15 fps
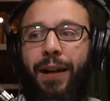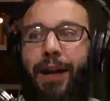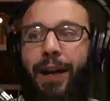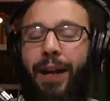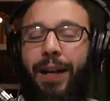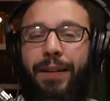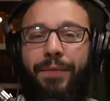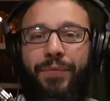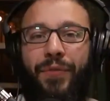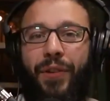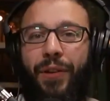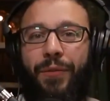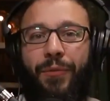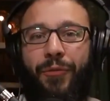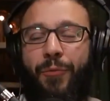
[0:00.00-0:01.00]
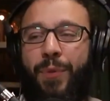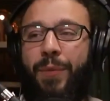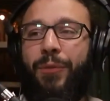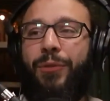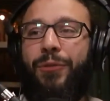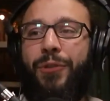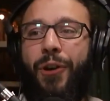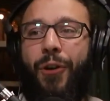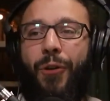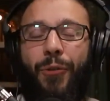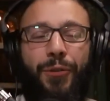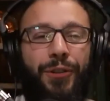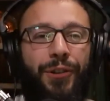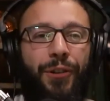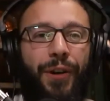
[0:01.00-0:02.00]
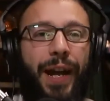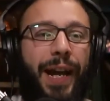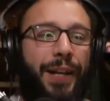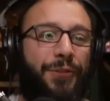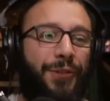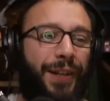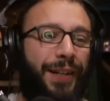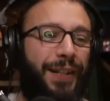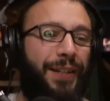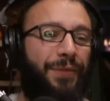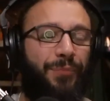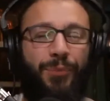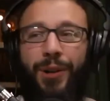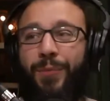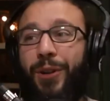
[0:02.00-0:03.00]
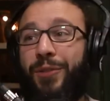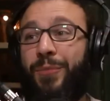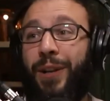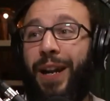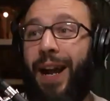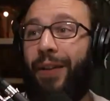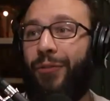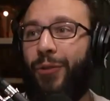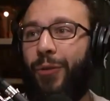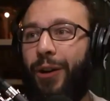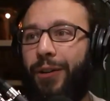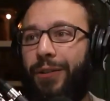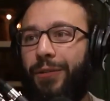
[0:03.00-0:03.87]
And for people who know, you know, Hadrian, he's pretty much been everywhere.